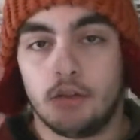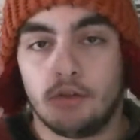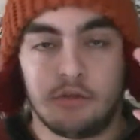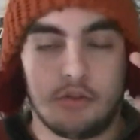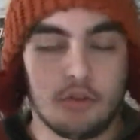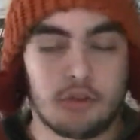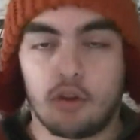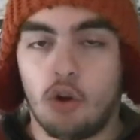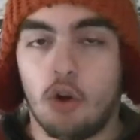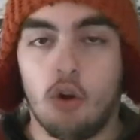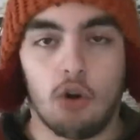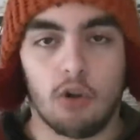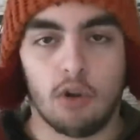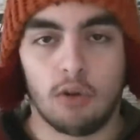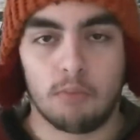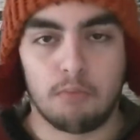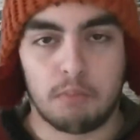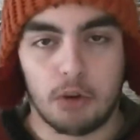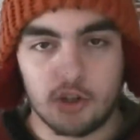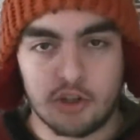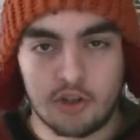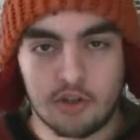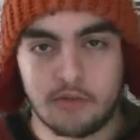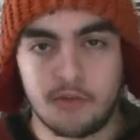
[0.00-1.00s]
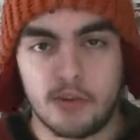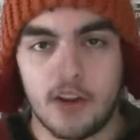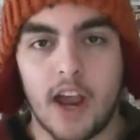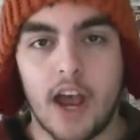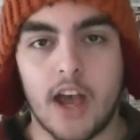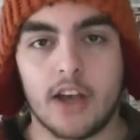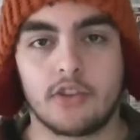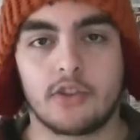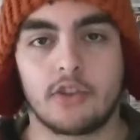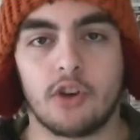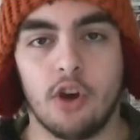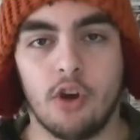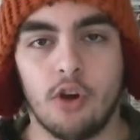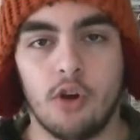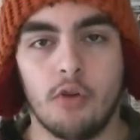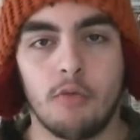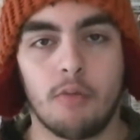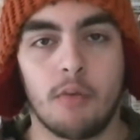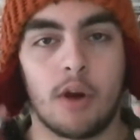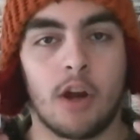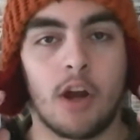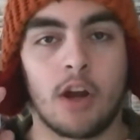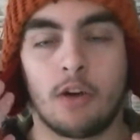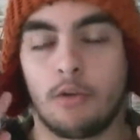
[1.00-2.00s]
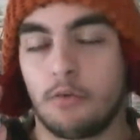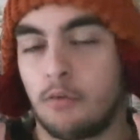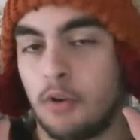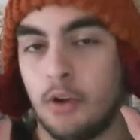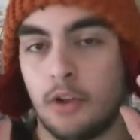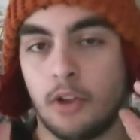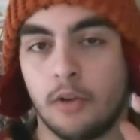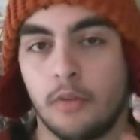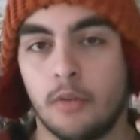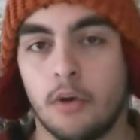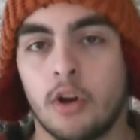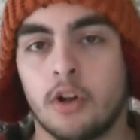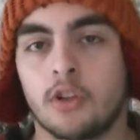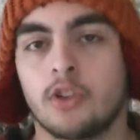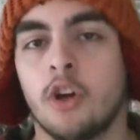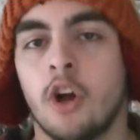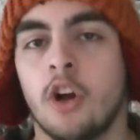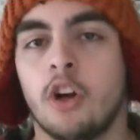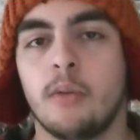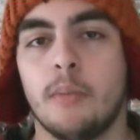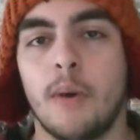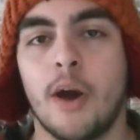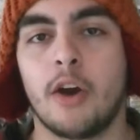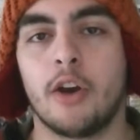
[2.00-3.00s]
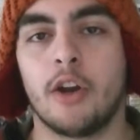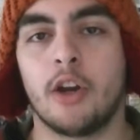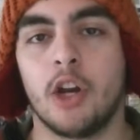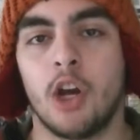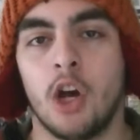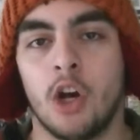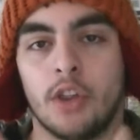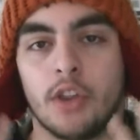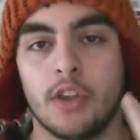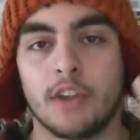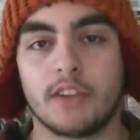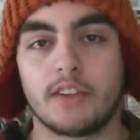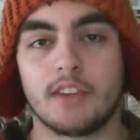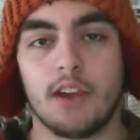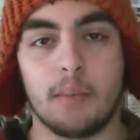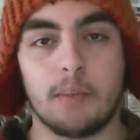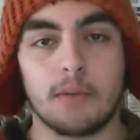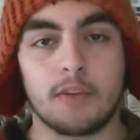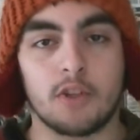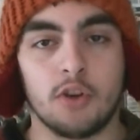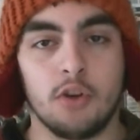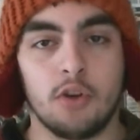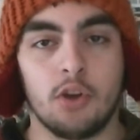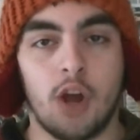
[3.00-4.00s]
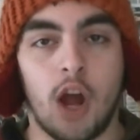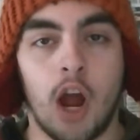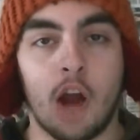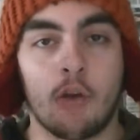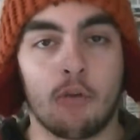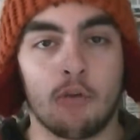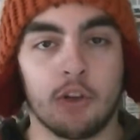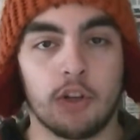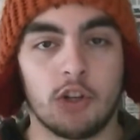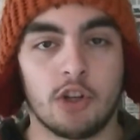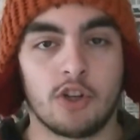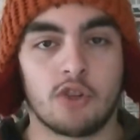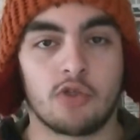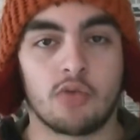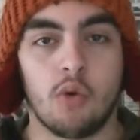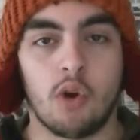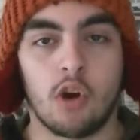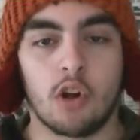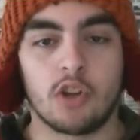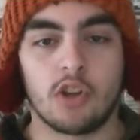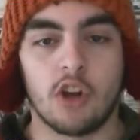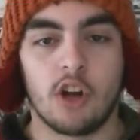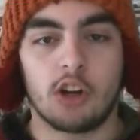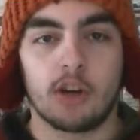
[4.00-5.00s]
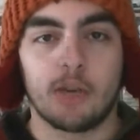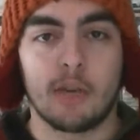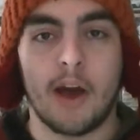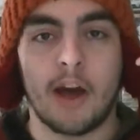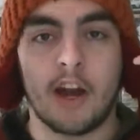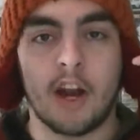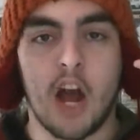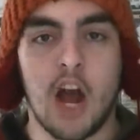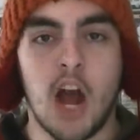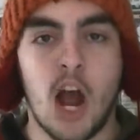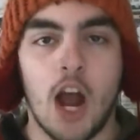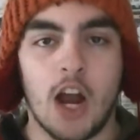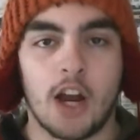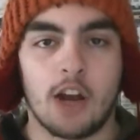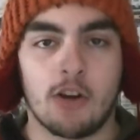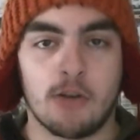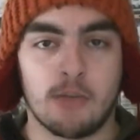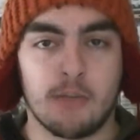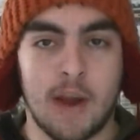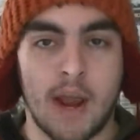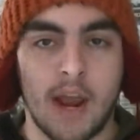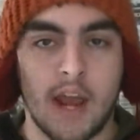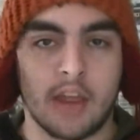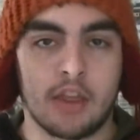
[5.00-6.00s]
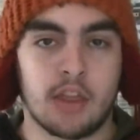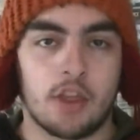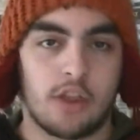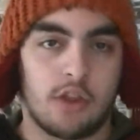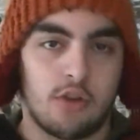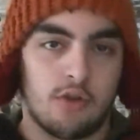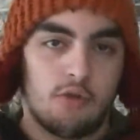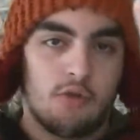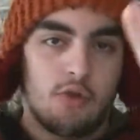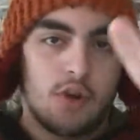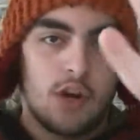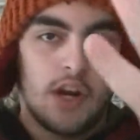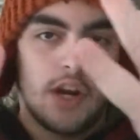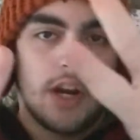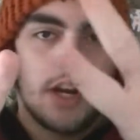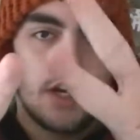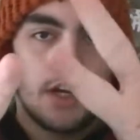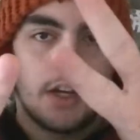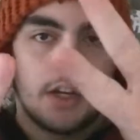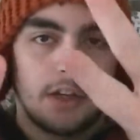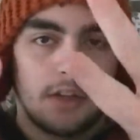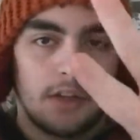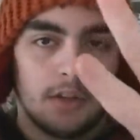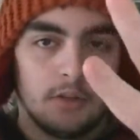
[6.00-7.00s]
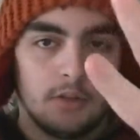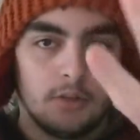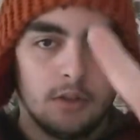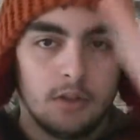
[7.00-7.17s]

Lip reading: Just a whole bunch of fiasco, but I don't really want to talk about it on this episode. I really just want to talk about Iron Man 3.